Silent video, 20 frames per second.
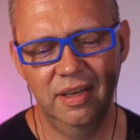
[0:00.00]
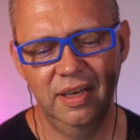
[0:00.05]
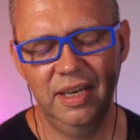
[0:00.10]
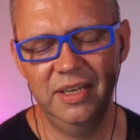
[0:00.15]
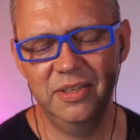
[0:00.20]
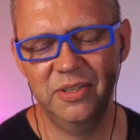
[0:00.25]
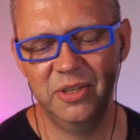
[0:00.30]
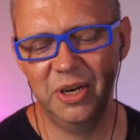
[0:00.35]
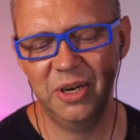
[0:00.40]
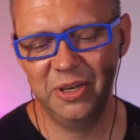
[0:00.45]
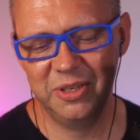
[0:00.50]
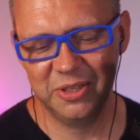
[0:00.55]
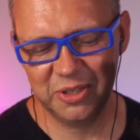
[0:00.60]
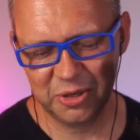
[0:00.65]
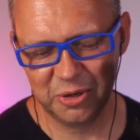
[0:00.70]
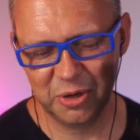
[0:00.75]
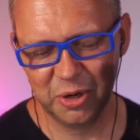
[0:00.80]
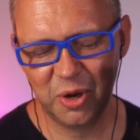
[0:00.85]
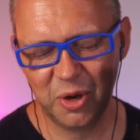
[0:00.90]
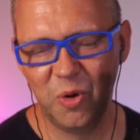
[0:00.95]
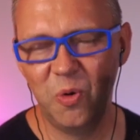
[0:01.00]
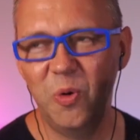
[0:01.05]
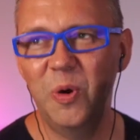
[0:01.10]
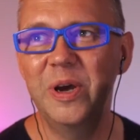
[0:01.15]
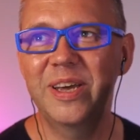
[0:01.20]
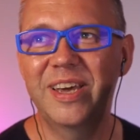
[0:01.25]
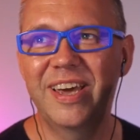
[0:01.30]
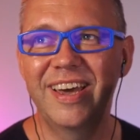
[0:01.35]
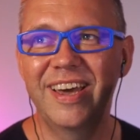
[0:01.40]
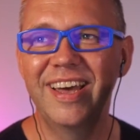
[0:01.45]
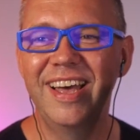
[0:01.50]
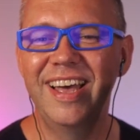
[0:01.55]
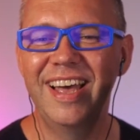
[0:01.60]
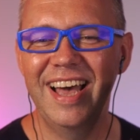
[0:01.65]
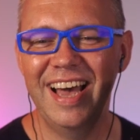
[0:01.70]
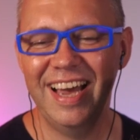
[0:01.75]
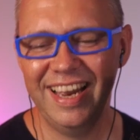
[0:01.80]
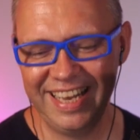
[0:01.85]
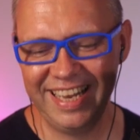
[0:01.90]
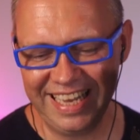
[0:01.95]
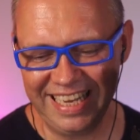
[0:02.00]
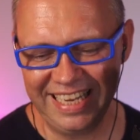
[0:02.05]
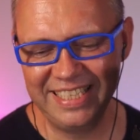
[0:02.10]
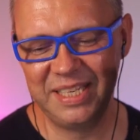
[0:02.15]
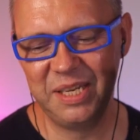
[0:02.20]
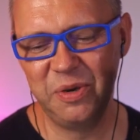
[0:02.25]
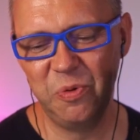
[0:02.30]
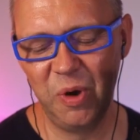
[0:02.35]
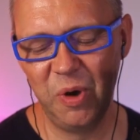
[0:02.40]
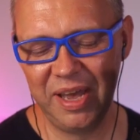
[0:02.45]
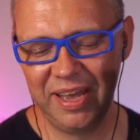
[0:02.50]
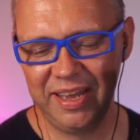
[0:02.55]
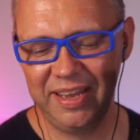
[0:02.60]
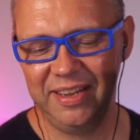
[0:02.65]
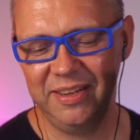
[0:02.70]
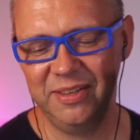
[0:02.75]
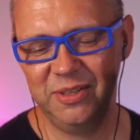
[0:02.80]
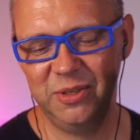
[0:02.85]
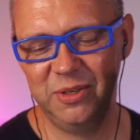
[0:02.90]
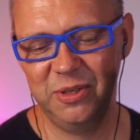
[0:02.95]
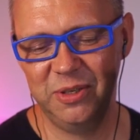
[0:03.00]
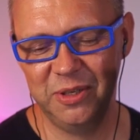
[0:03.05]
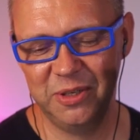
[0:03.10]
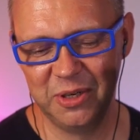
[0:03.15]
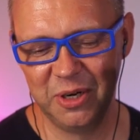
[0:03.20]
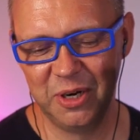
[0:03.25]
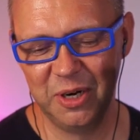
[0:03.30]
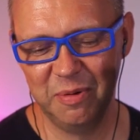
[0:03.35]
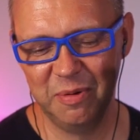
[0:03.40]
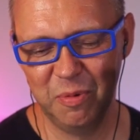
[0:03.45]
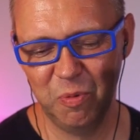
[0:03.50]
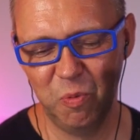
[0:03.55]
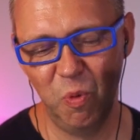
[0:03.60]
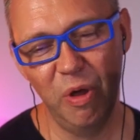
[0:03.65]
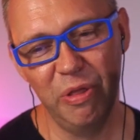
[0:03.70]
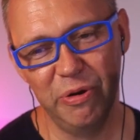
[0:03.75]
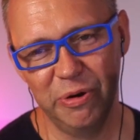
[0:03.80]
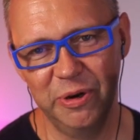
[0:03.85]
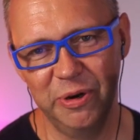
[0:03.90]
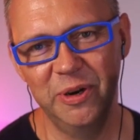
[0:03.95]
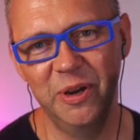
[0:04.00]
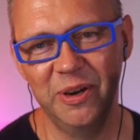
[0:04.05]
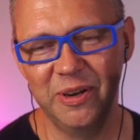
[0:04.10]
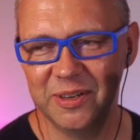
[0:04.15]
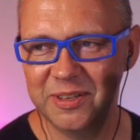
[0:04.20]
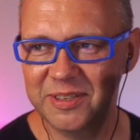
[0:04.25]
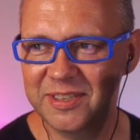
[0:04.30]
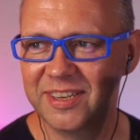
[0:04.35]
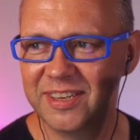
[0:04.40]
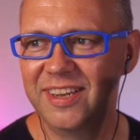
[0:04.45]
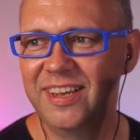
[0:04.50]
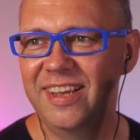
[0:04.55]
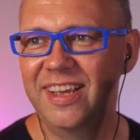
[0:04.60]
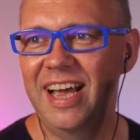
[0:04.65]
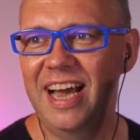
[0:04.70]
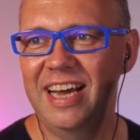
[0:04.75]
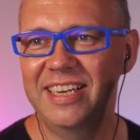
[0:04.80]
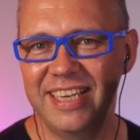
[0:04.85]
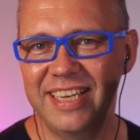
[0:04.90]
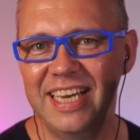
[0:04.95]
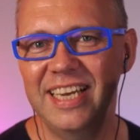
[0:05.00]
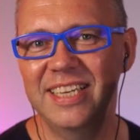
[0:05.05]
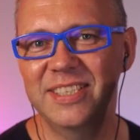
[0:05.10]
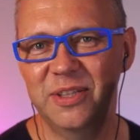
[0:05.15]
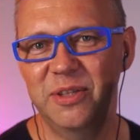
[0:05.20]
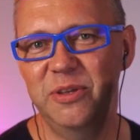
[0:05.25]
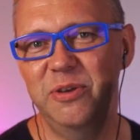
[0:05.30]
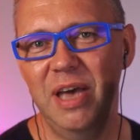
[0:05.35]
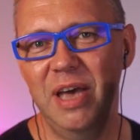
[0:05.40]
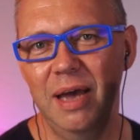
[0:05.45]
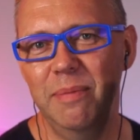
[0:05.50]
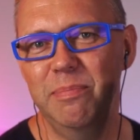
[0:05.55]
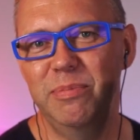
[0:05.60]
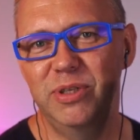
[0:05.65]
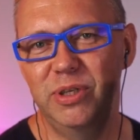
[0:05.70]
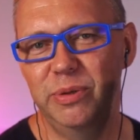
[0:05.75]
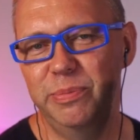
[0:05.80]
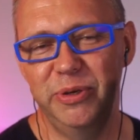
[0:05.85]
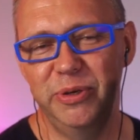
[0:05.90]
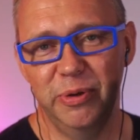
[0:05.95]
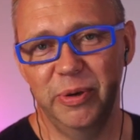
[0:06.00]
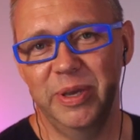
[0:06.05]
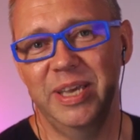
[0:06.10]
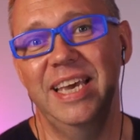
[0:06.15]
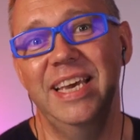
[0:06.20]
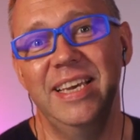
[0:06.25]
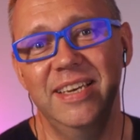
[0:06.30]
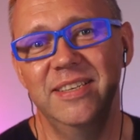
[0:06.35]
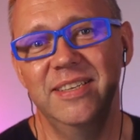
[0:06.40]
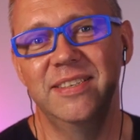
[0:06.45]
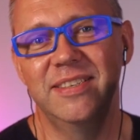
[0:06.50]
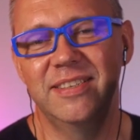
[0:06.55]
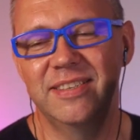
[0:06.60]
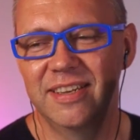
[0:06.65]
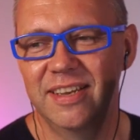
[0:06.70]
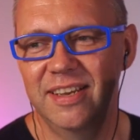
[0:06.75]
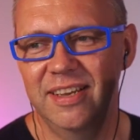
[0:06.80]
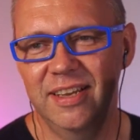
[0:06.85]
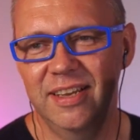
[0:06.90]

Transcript: Is there a quick and easy way to determine whether or not a task that you happen to be doing is